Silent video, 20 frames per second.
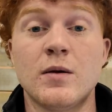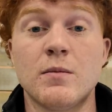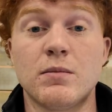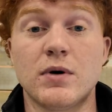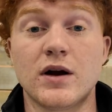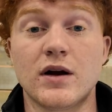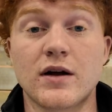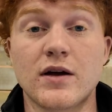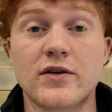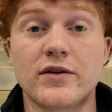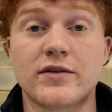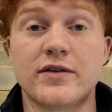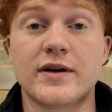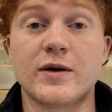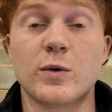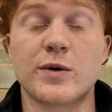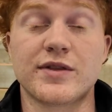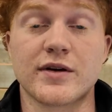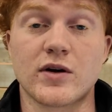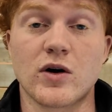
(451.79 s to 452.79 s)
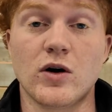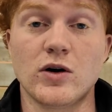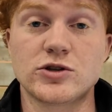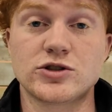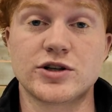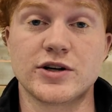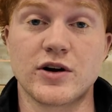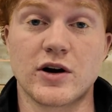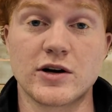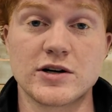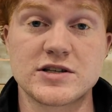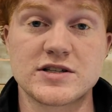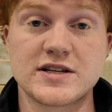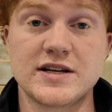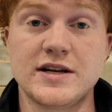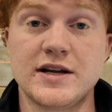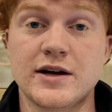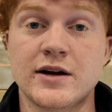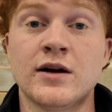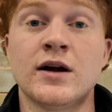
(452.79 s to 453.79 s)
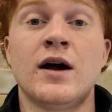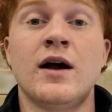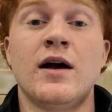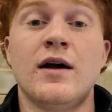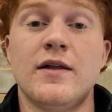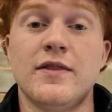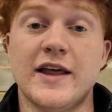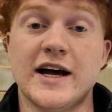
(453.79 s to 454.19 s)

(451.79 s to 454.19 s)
But another thing with the culture and art scene here,